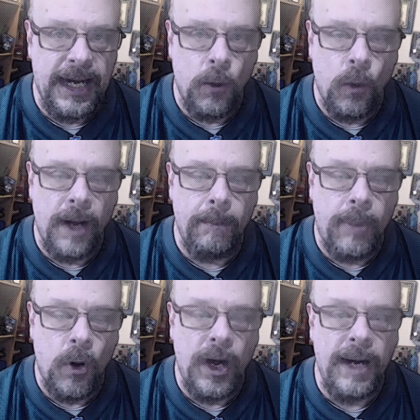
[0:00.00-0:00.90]
at one
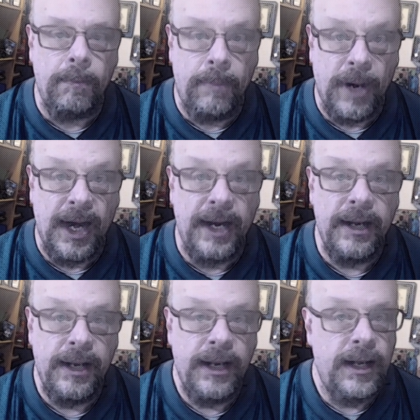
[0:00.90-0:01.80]
point, but
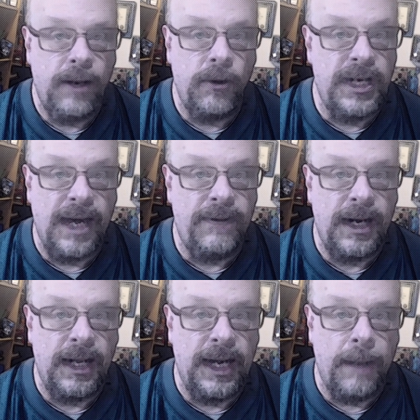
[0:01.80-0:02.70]
they were
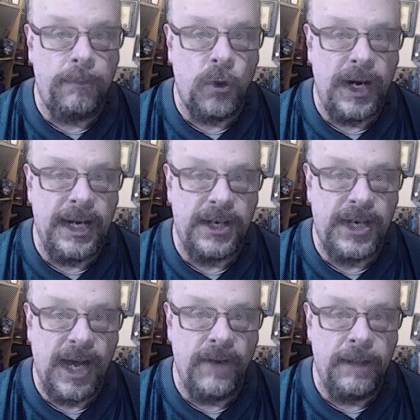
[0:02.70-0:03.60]
definitely up
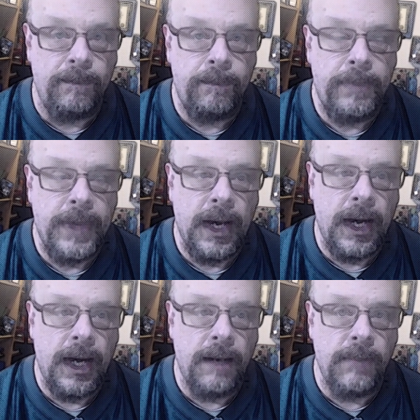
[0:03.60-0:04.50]
20-7,
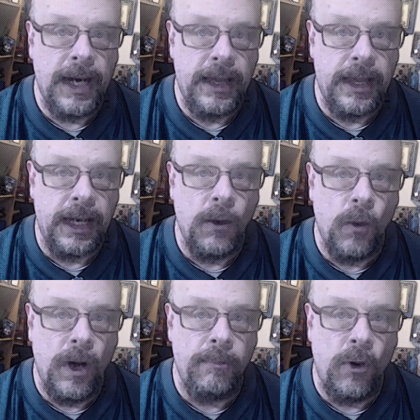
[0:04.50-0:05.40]
I think, at
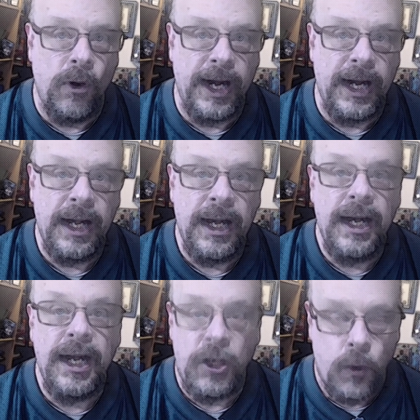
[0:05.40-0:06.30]
one point.
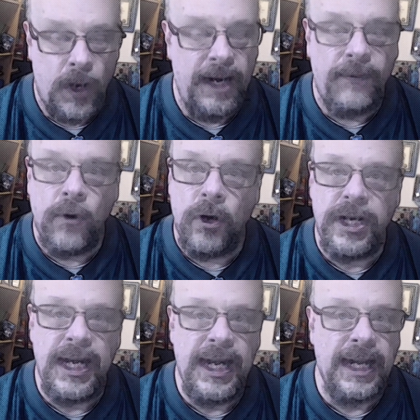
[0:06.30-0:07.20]

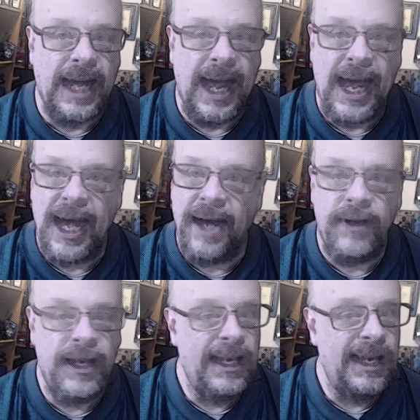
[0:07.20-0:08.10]
20-14 at the
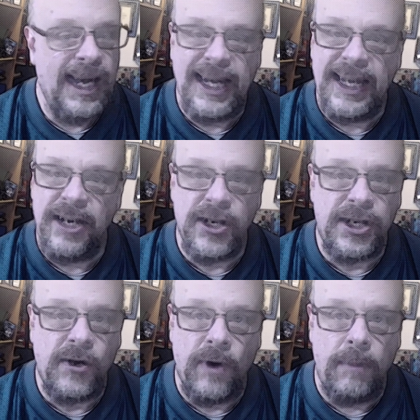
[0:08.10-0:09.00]
half, and then they
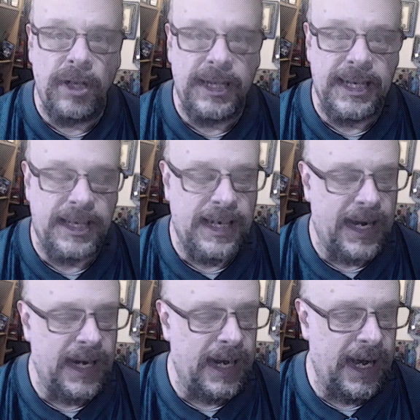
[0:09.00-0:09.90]
just crumbled in the
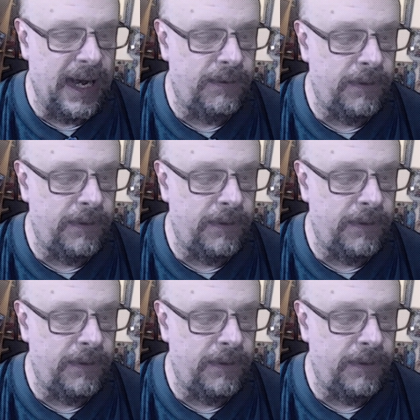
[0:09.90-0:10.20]
second half.